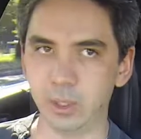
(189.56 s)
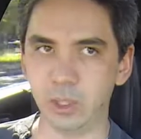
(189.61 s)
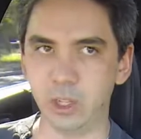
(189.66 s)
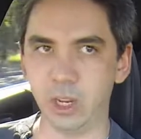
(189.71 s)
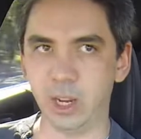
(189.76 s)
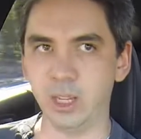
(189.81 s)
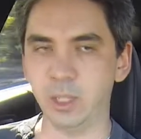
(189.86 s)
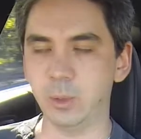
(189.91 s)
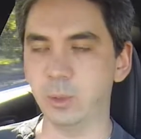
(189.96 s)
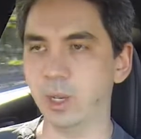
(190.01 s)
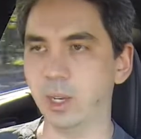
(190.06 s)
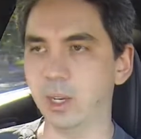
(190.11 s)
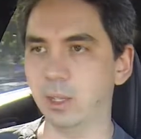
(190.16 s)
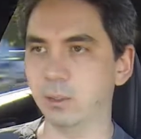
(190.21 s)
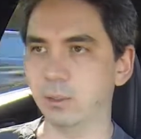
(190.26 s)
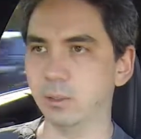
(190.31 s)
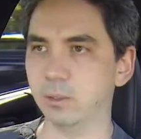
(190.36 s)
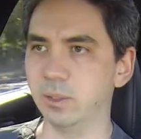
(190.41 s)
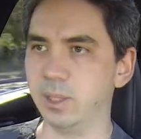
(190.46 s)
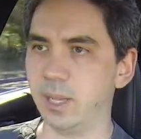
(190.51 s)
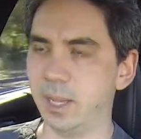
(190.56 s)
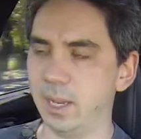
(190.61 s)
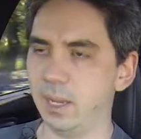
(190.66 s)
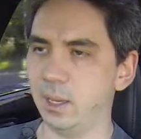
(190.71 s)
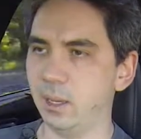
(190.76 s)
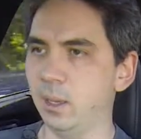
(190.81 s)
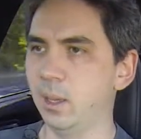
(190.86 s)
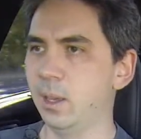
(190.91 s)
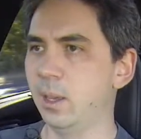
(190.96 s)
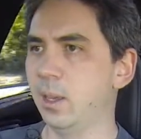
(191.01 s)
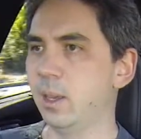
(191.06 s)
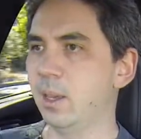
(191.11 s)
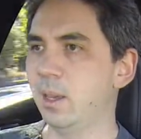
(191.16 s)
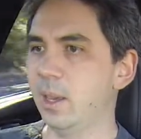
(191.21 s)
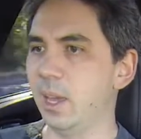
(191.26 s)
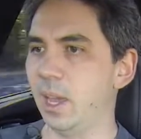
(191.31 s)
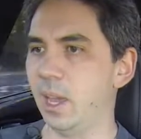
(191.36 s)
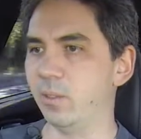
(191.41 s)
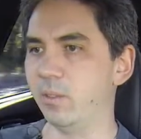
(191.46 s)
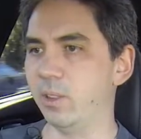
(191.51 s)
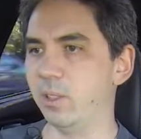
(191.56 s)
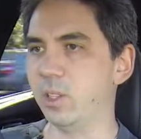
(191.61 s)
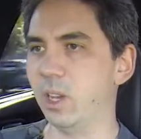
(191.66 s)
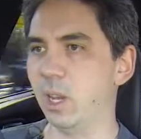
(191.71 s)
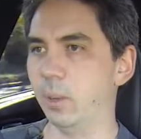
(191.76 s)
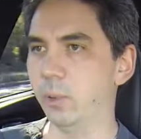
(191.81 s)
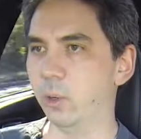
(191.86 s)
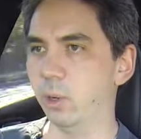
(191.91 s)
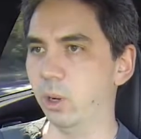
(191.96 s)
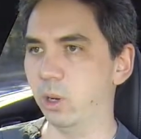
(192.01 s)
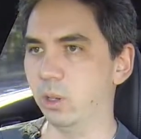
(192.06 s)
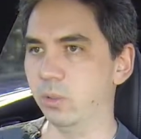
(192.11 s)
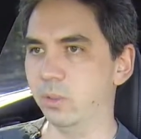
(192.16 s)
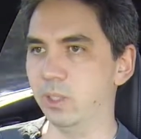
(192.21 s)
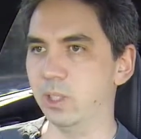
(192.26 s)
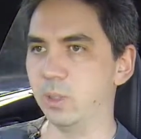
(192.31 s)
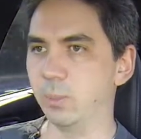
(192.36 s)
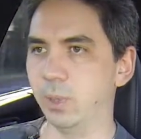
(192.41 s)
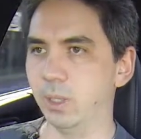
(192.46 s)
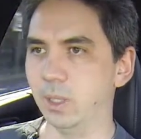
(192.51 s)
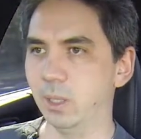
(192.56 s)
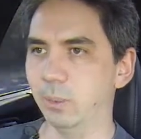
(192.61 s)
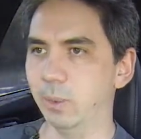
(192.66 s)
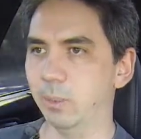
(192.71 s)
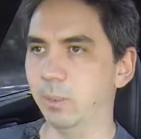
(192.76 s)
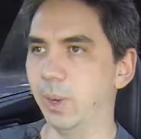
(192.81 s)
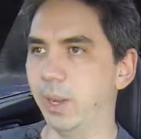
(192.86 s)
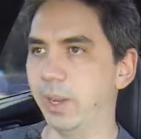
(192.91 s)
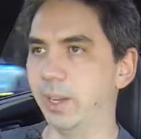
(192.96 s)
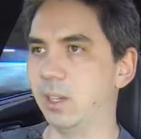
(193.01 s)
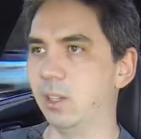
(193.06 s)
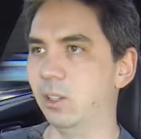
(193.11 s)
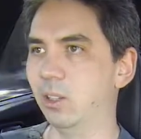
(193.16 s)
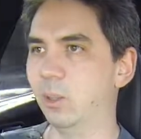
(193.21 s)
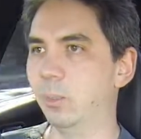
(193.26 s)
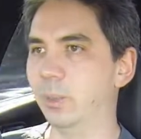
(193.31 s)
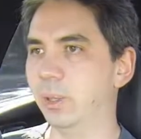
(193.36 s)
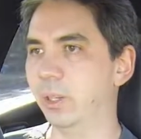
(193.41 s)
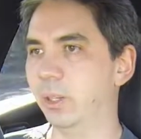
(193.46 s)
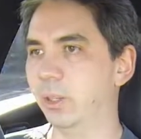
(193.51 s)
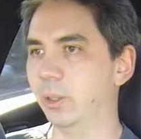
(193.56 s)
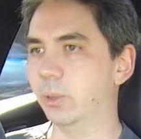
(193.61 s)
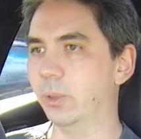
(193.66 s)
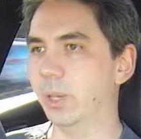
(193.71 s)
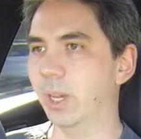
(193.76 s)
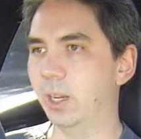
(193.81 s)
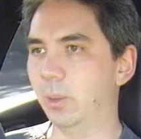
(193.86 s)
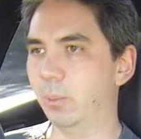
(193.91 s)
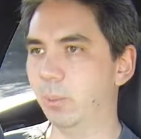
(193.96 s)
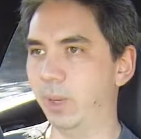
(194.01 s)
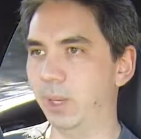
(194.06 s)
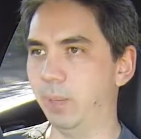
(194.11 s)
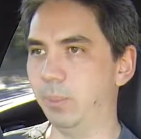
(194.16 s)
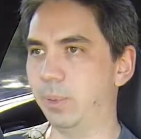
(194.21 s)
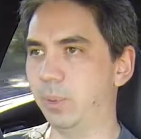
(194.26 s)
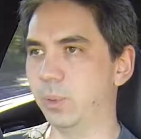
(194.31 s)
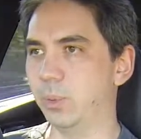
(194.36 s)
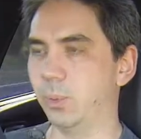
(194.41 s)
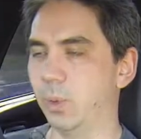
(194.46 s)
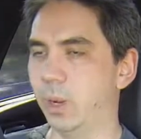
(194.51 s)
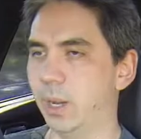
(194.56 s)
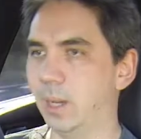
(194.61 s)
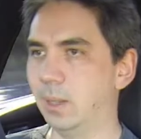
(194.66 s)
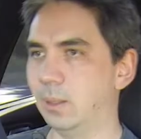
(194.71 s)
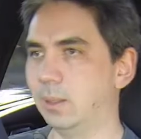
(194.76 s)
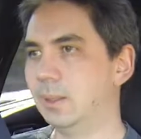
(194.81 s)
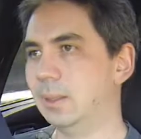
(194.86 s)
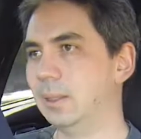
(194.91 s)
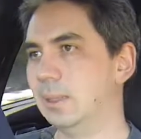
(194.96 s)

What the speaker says: change, we get a little ding. Every time you're over the speed limit by a kilometer, you'll get a beep as well.